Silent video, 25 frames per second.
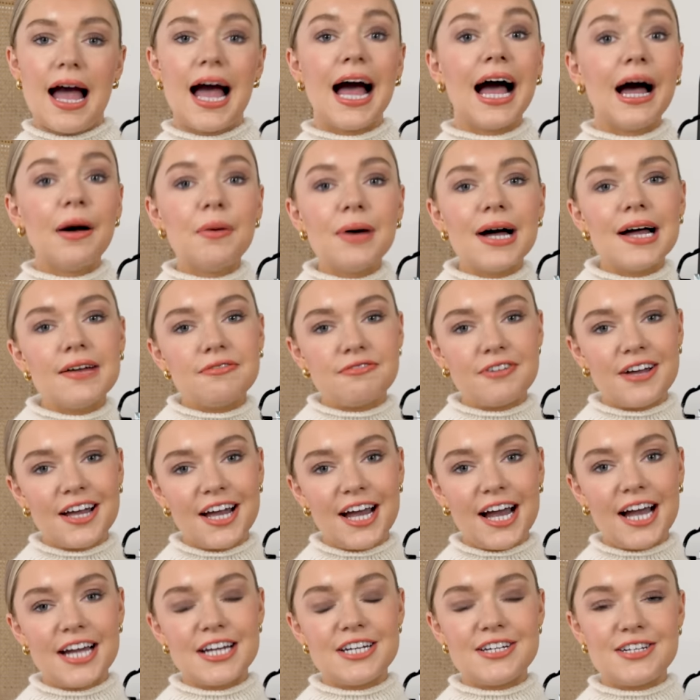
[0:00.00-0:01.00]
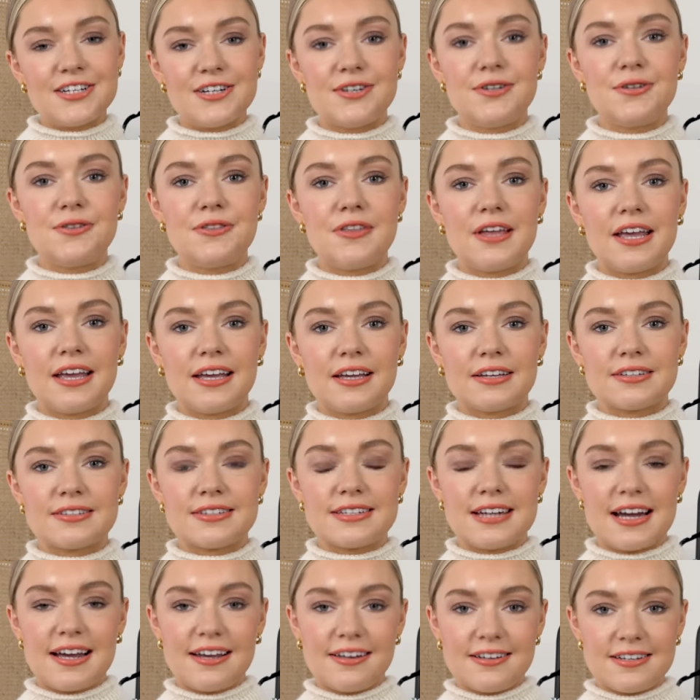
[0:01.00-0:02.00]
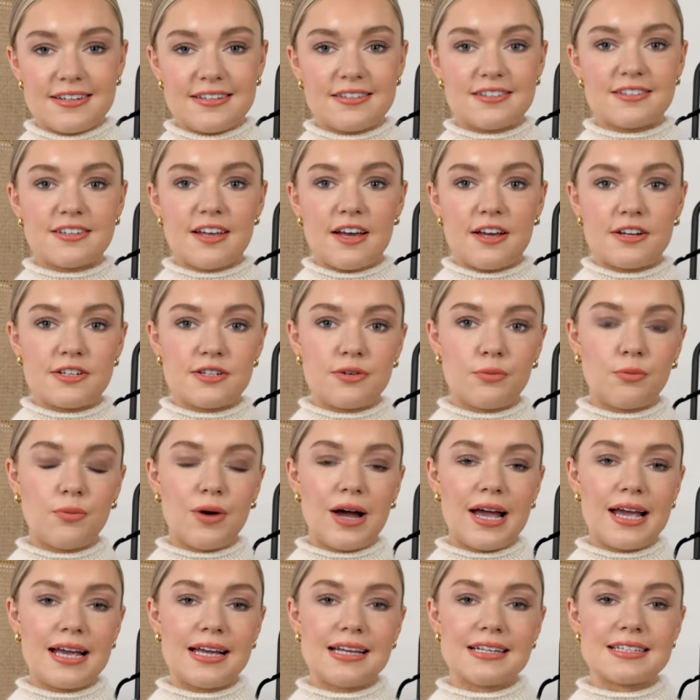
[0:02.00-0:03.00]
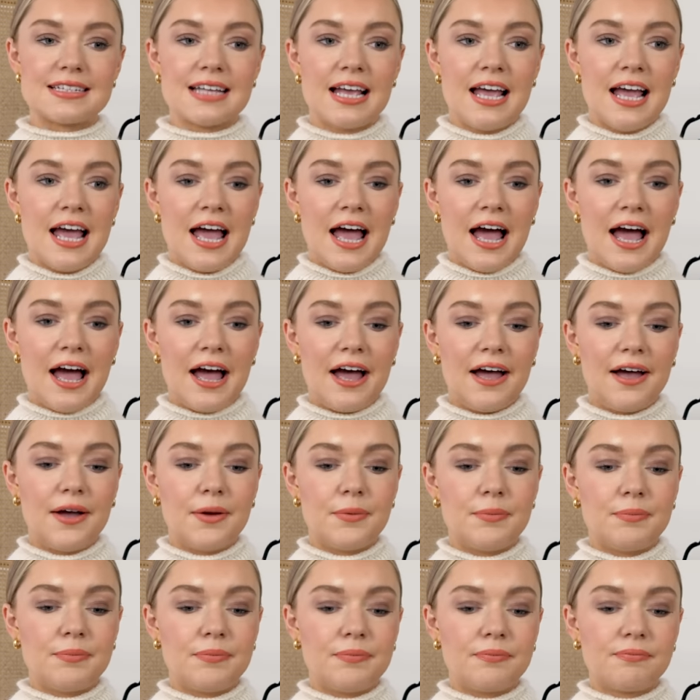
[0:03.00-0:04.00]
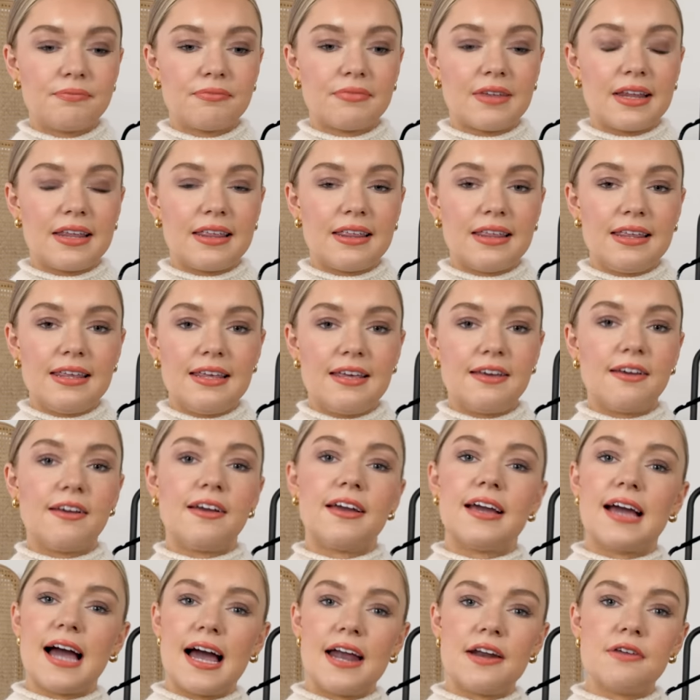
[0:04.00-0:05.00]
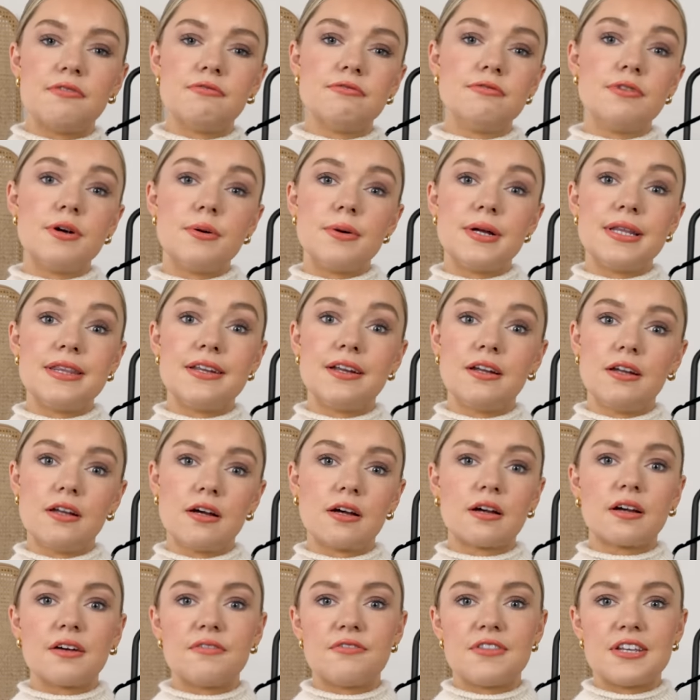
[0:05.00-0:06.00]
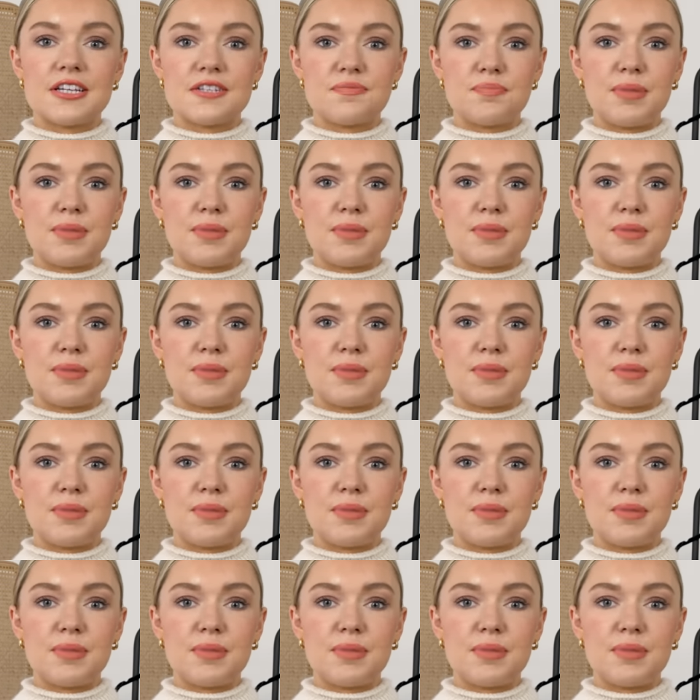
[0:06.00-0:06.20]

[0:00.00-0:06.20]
However, I do think styled in certain ways, um, you can kind of ruin the look of this